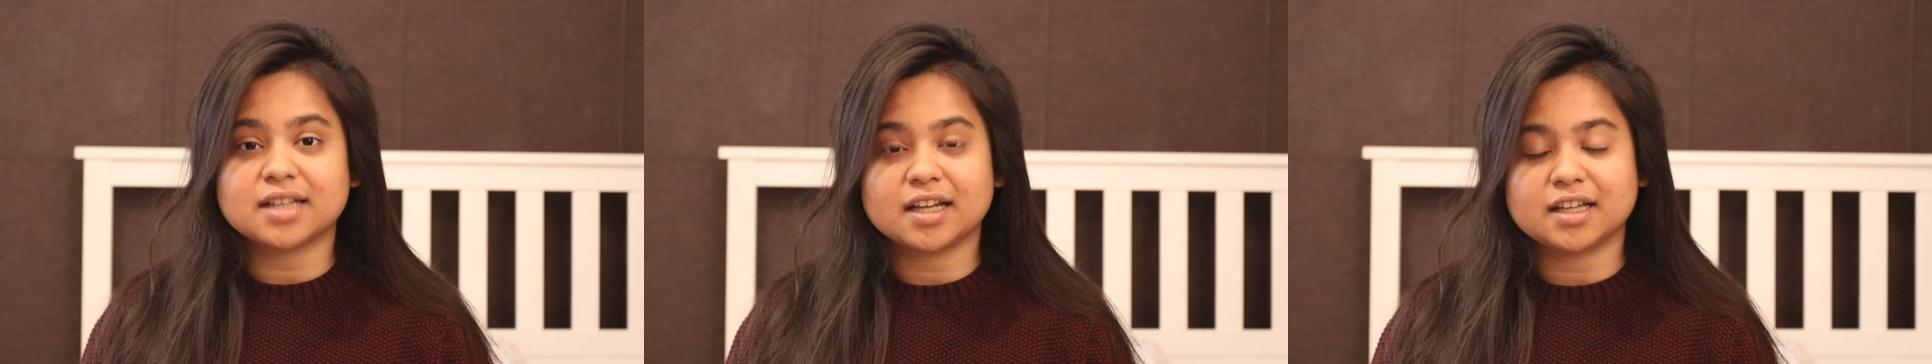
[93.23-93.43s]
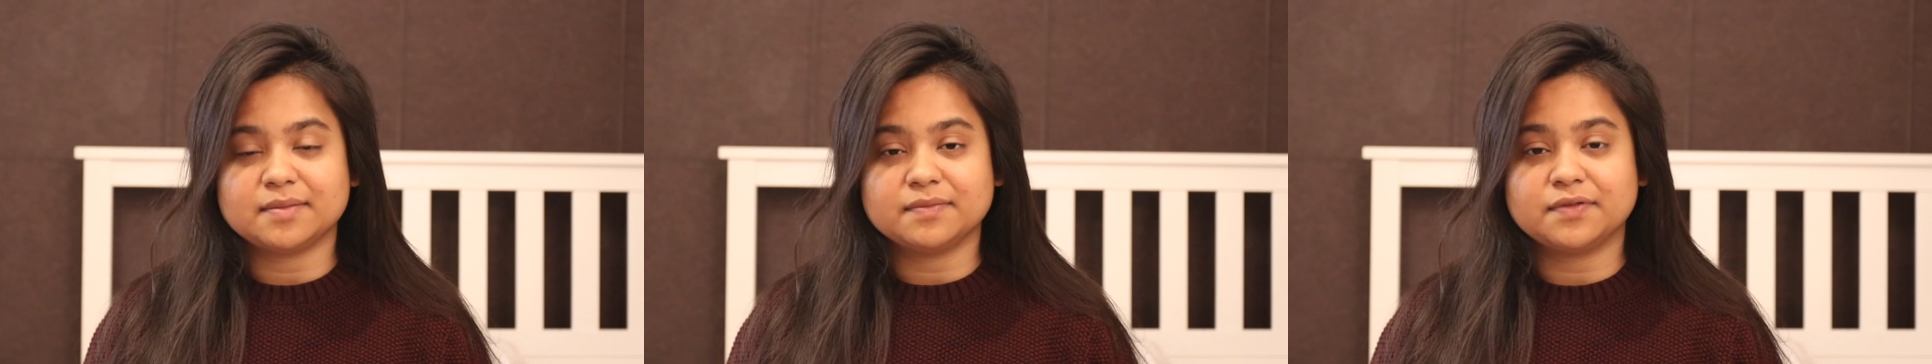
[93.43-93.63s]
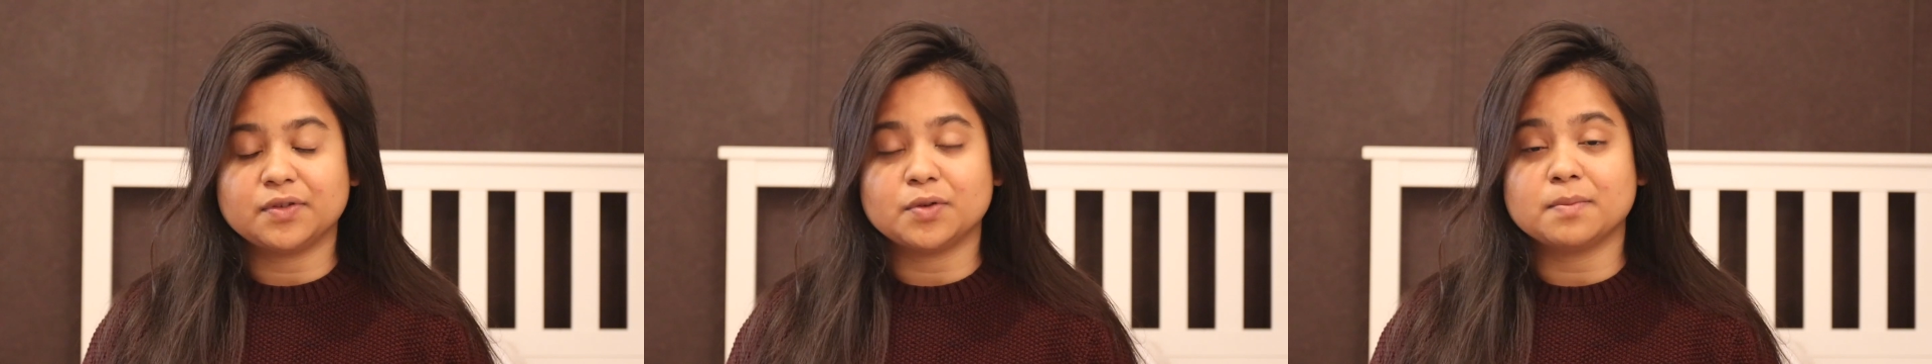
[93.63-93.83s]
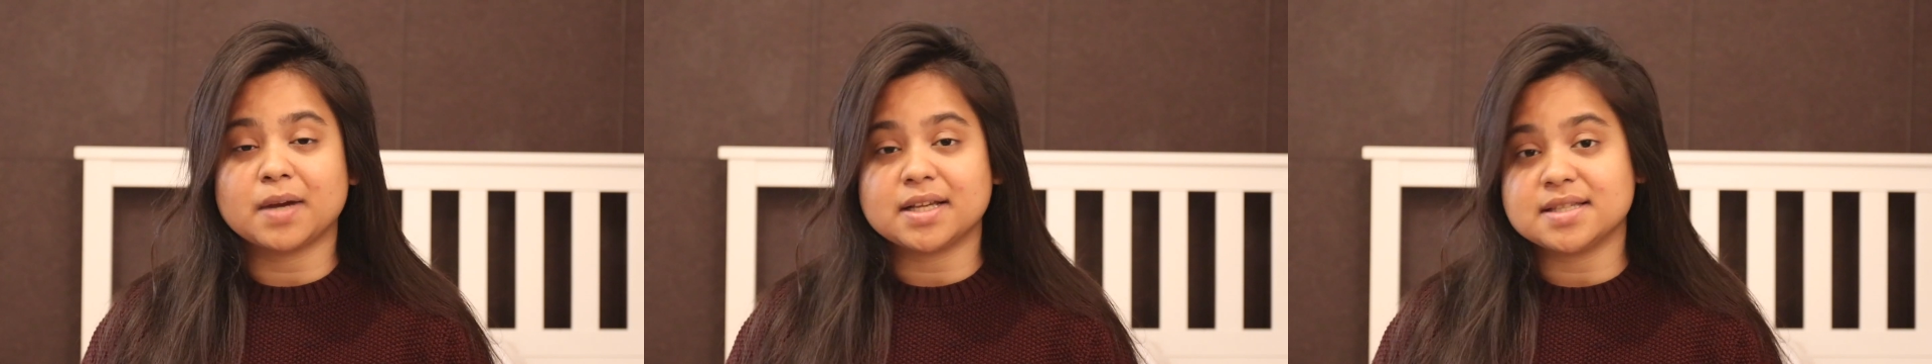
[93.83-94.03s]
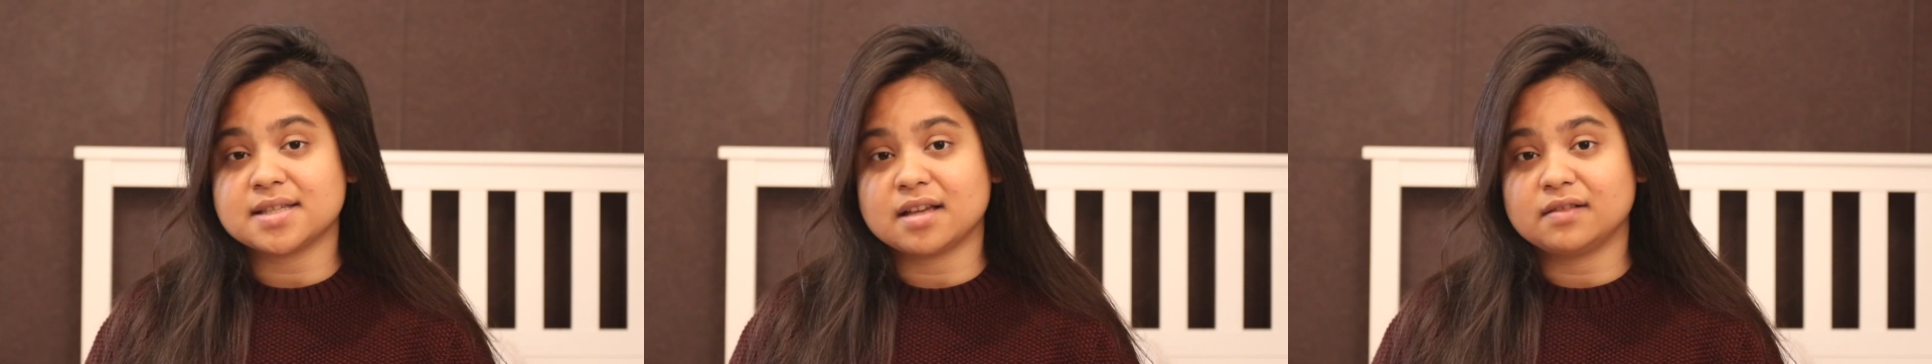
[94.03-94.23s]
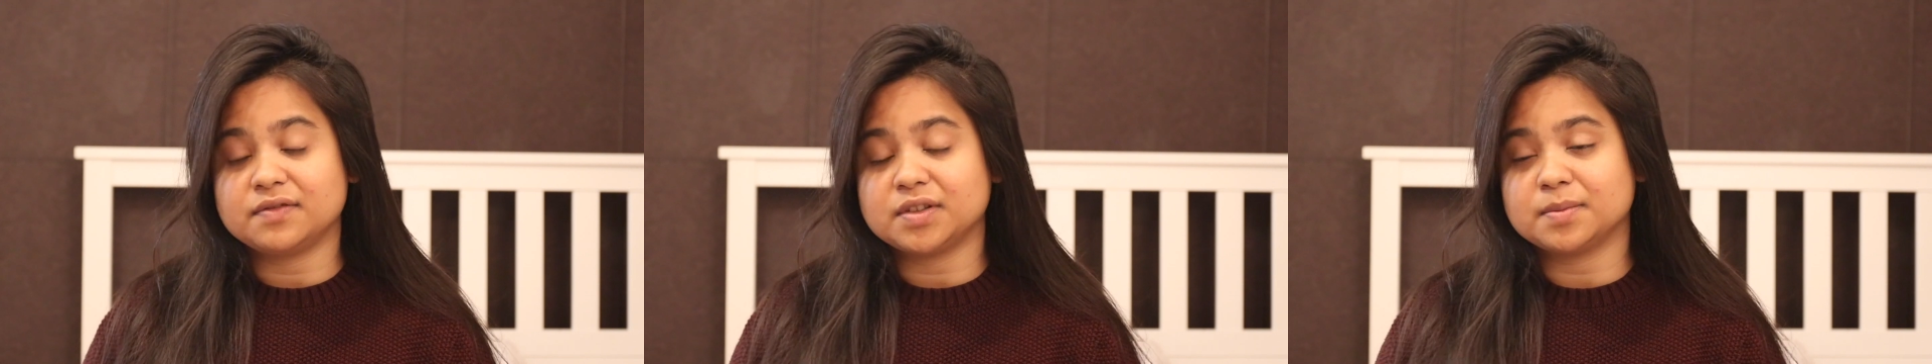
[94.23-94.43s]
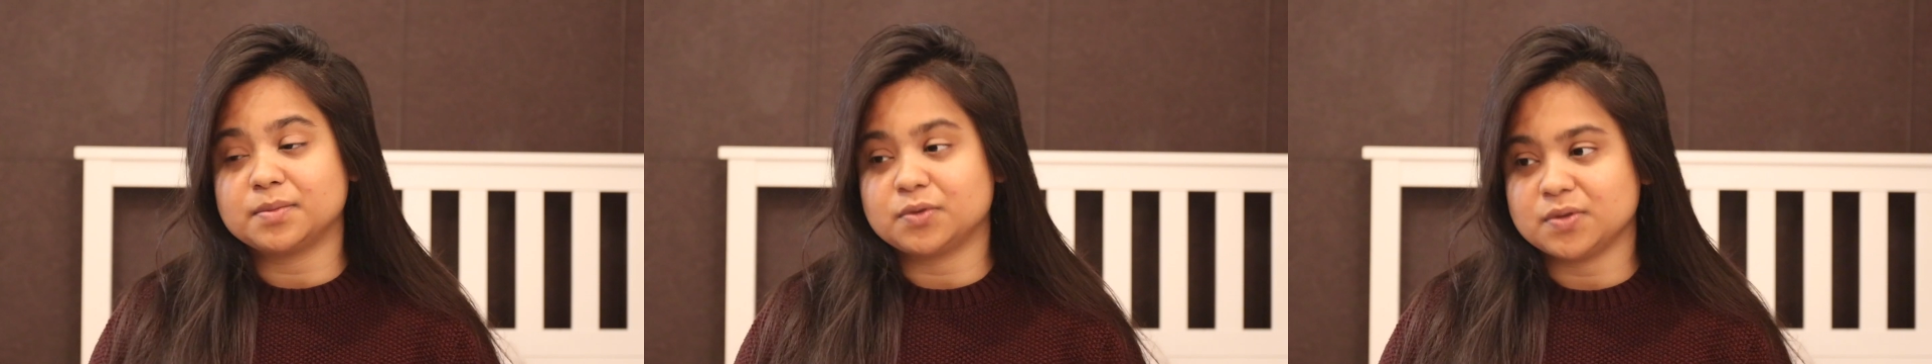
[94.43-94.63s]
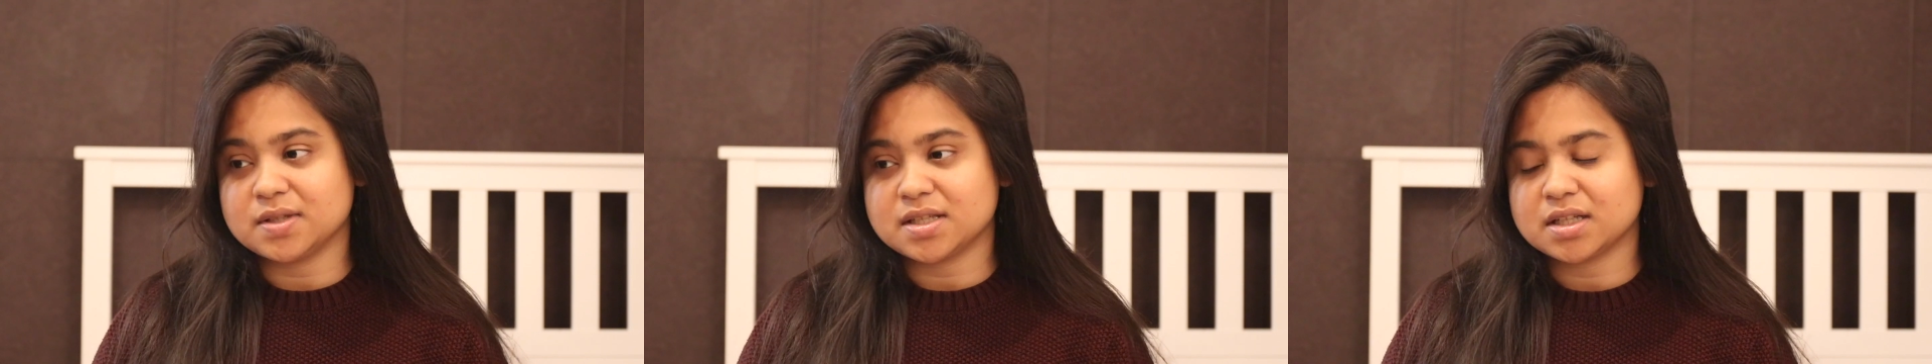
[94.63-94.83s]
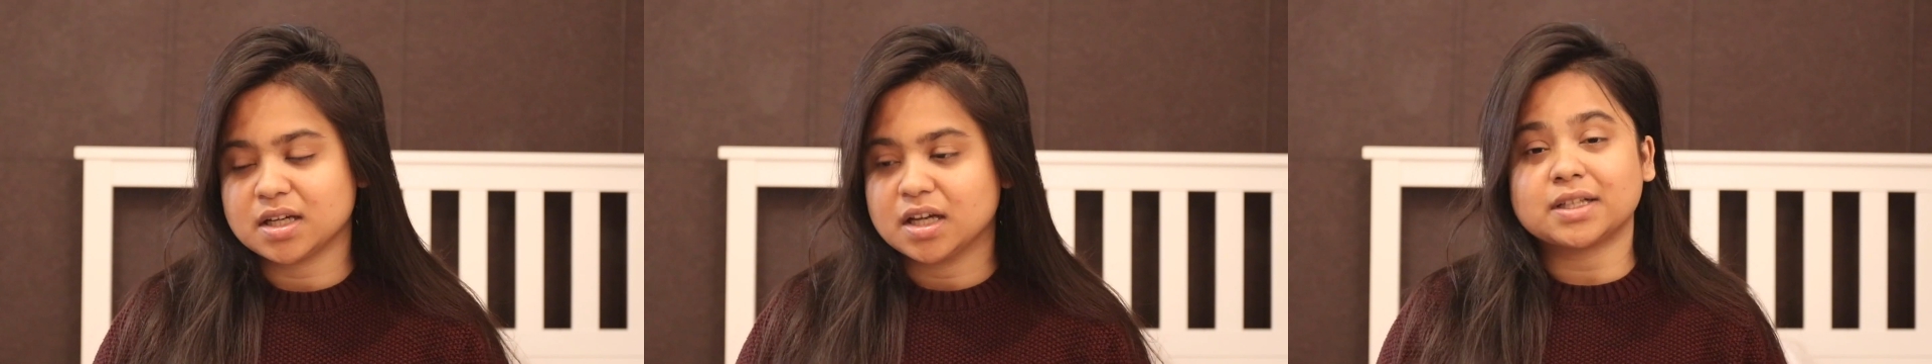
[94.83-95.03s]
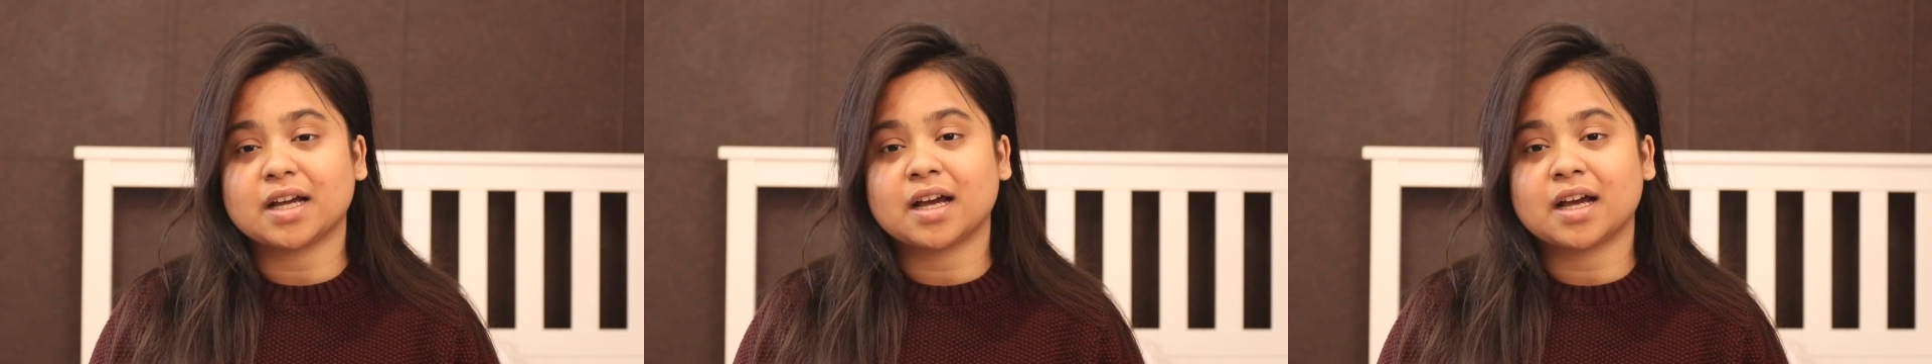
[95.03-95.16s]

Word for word: time for myself the most.